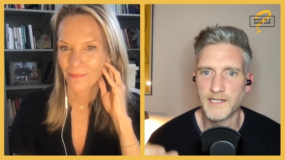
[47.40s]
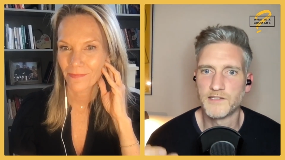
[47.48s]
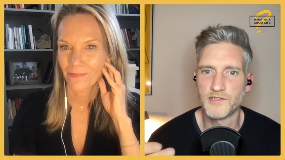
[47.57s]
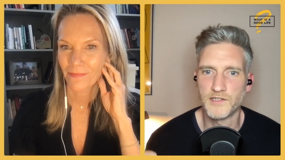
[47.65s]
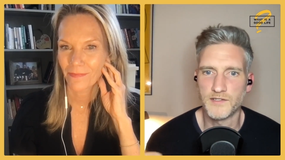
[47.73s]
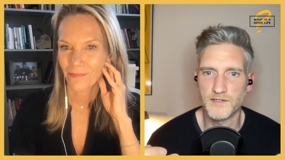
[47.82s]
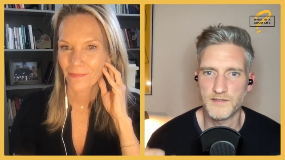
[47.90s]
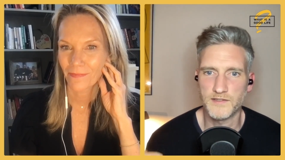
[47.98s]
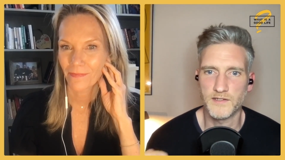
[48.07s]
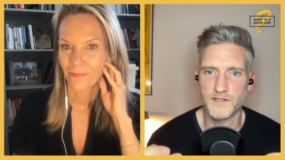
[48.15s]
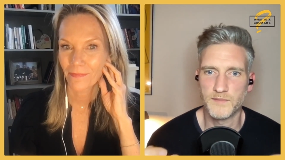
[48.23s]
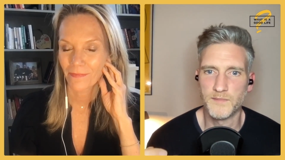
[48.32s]
Speaker 1: attention to
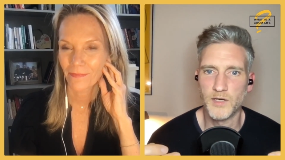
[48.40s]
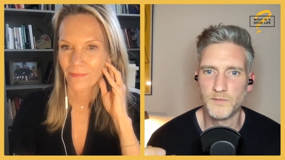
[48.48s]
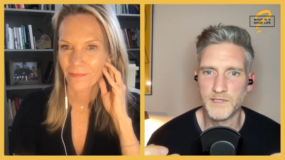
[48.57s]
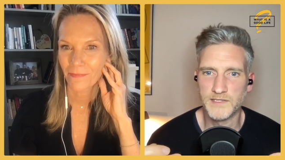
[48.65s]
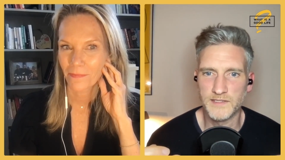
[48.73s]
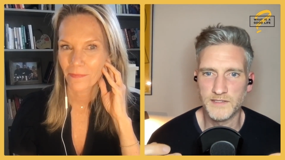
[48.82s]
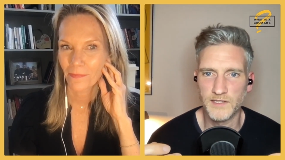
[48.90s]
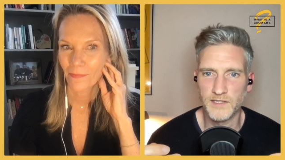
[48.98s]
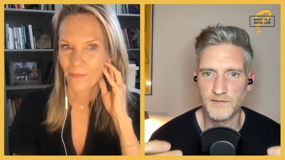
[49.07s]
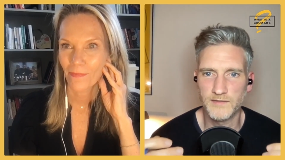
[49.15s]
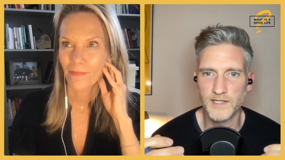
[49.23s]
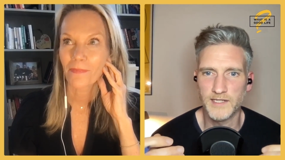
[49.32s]
certain moments in
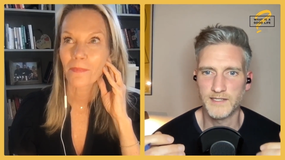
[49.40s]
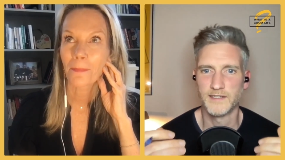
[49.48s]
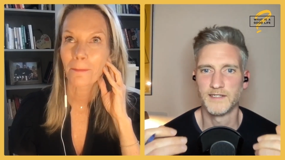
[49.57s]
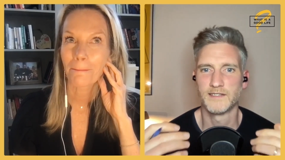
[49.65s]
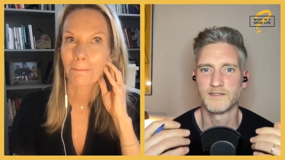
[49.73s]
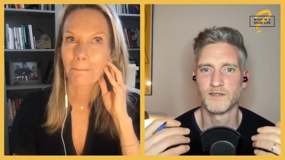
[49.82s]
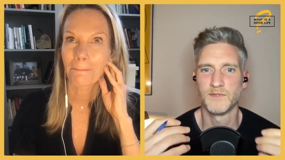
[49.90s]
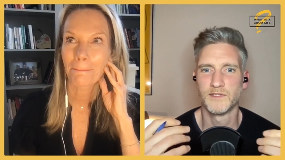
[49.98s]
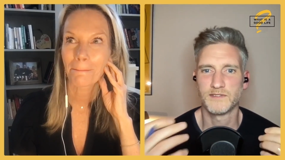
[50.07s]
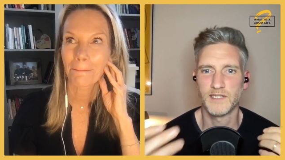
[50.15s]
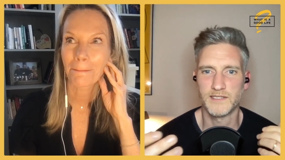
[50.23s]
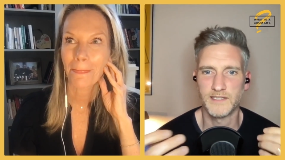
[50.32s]
life. Like a, uh, it's
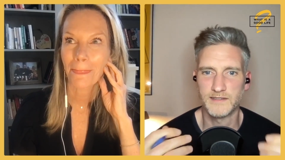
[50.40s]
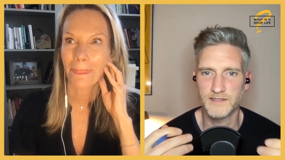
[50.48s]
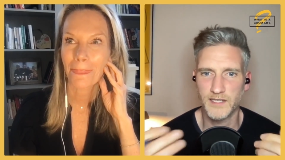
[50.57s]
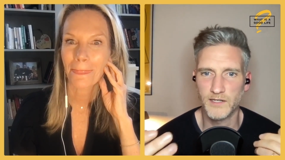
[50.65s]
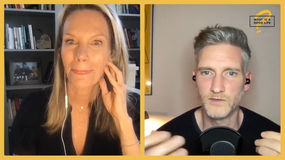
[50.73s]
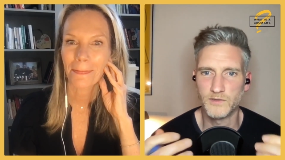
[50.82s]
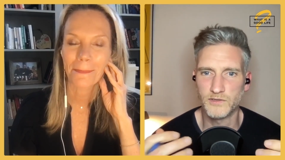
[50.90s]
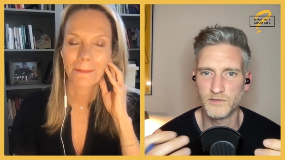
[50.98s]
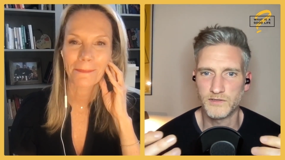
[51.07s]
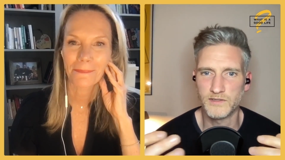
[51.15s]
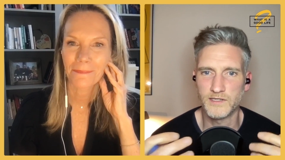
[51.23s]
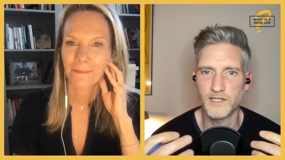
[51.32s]
almost like this co
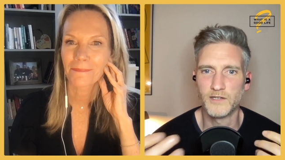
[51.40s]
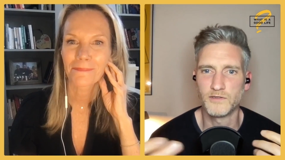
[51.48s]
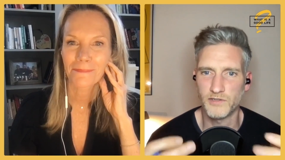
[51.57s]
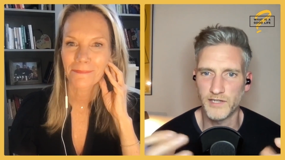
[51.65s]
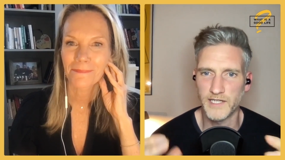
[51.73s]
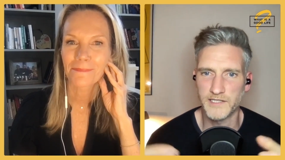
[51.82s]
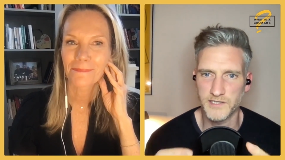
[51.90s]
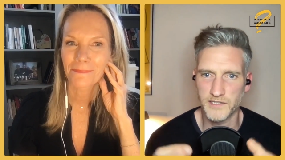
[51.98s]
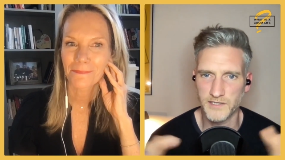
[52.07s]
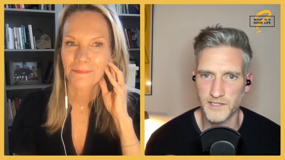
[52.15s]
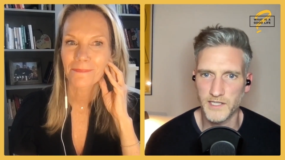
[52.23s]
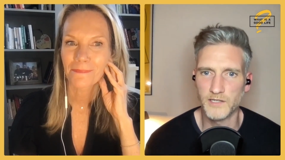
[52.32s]
co
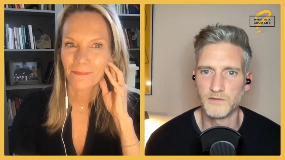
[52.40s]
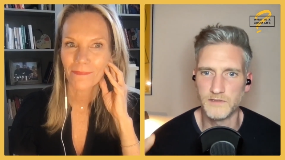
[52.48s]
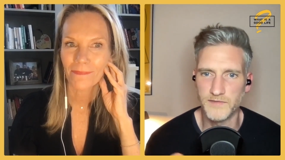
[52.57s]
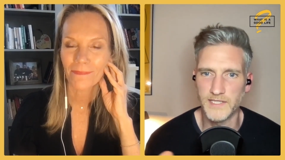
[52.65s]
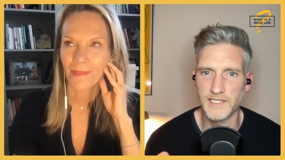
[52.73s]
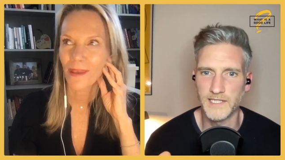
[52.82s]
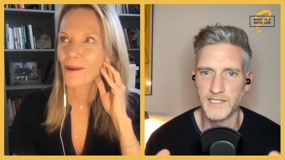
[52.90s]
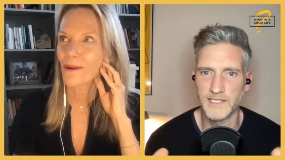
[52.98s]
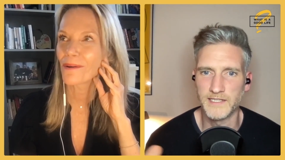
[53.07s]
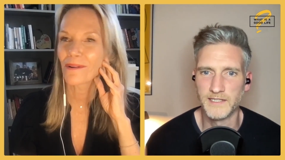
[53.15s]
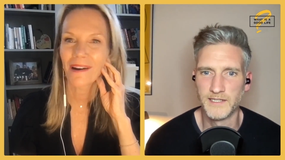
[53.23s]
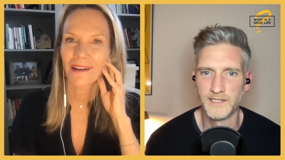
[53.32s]
creation or co revealing. Oh,
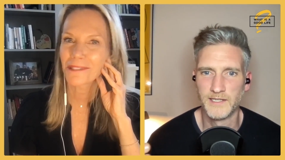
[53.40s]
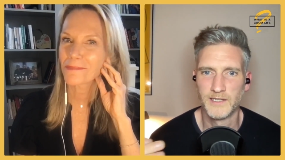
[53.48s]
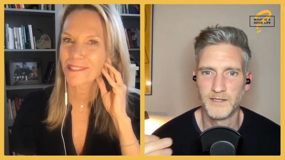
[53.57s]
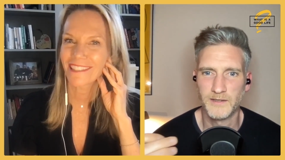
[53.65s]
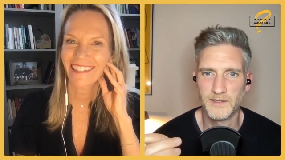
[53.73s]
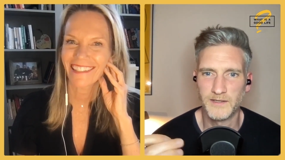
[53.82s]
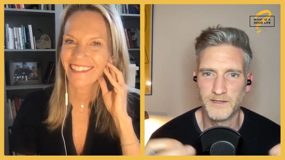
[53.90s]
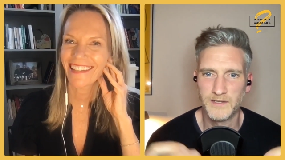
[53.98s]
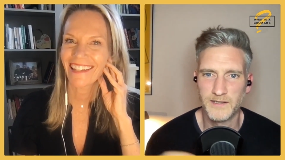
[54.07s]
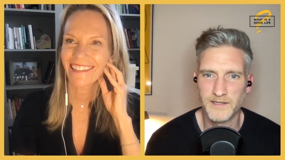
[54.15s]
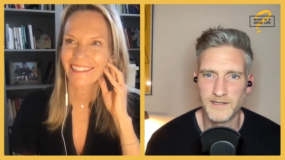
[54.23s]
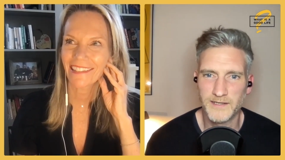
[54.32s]
Speaker 2: 100 percent.
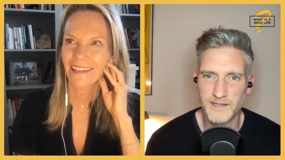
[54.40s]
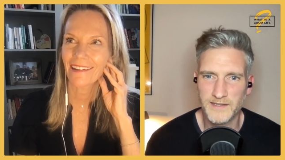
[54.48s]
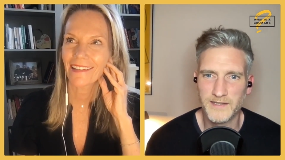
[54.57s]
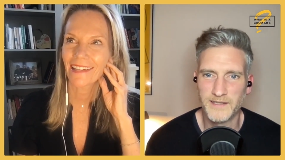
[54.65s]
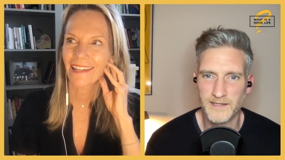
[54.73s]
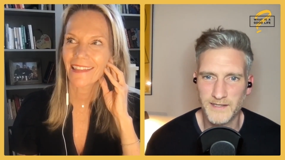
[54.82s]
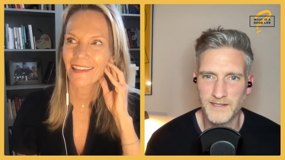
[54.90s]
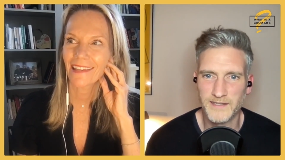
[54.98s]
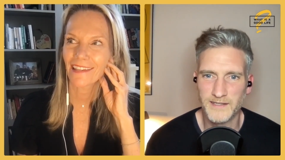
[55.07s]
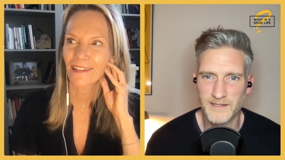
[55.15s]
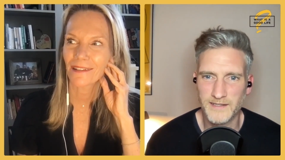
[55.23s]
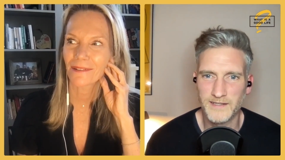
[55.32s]
Yes, yeah. And I think you
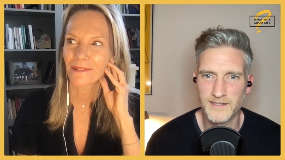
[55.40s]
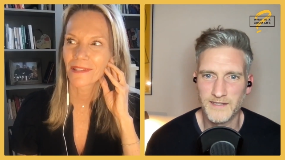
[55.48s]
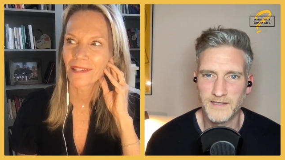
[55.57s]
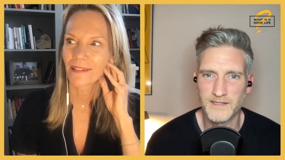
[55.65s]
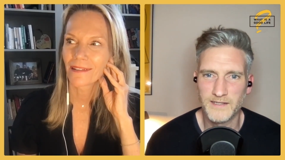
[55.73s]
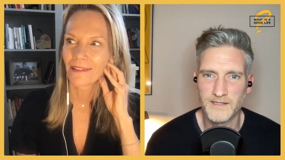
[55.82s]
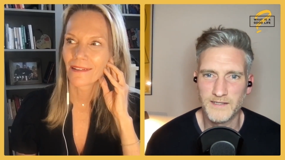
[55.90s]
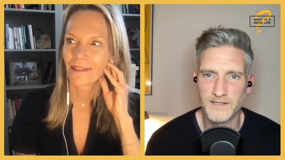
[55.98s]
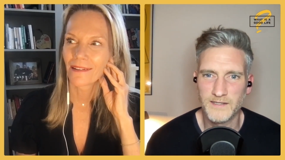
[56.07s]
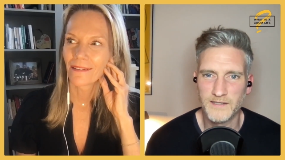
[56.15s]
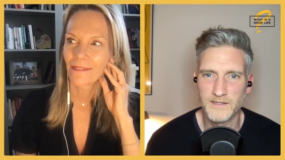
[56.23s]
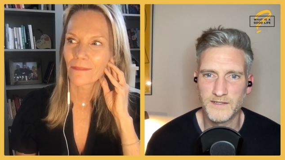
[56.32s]
know
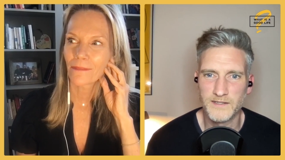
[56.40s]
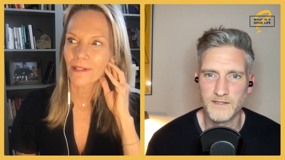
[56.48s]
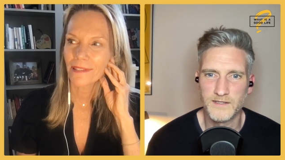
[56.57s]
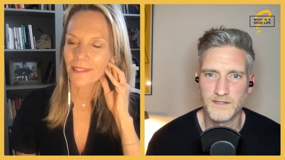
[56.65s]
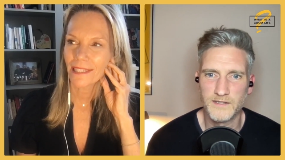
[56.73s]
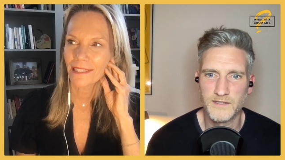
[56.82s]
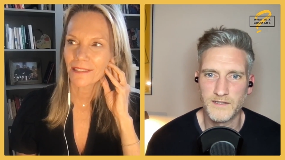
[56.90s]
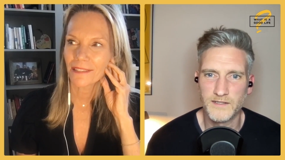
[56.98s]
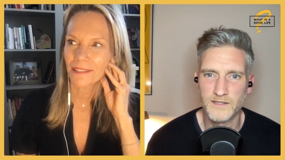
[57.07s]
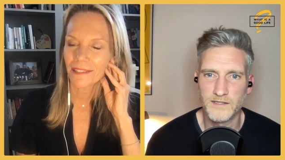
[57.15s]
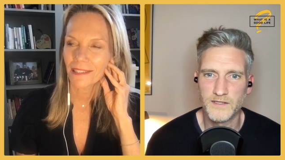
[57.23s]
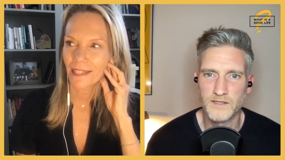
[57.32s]
one of the dangers
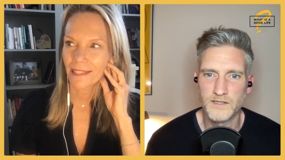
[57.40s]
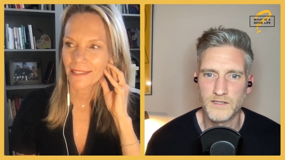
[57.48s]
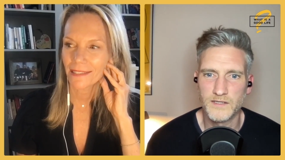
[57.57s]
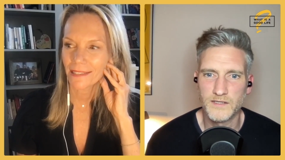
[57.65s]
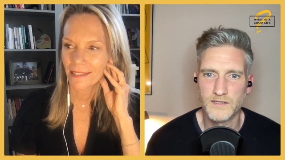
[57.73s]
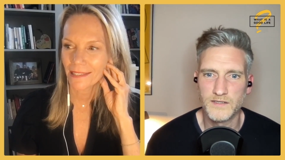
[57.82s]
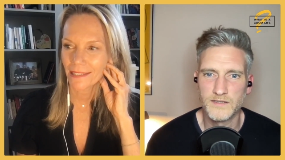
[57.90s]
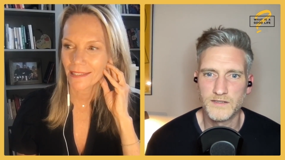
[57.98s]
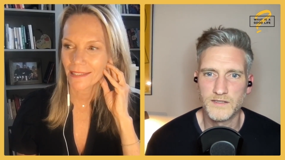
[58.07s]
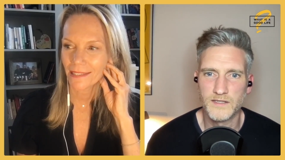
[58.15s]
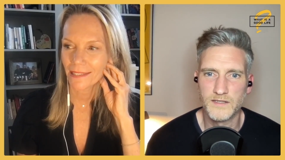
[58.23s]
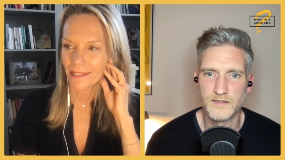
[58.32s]
that I see
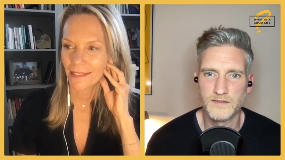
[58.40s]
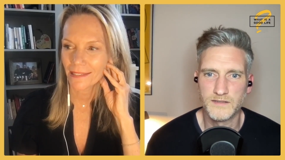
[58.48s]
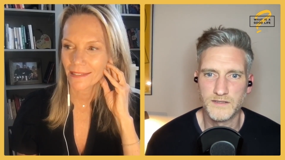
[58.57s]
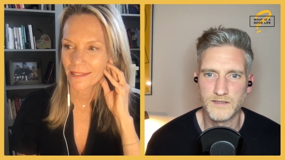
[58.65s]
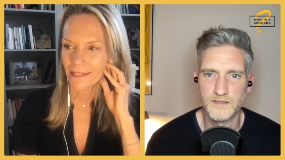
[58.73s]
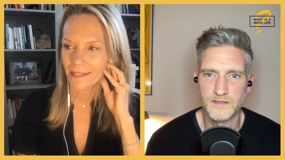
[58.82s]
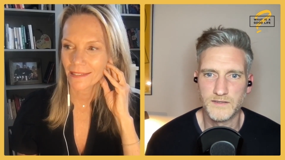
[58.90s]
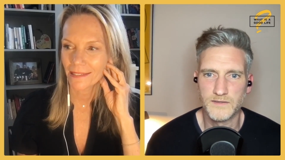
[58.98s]
is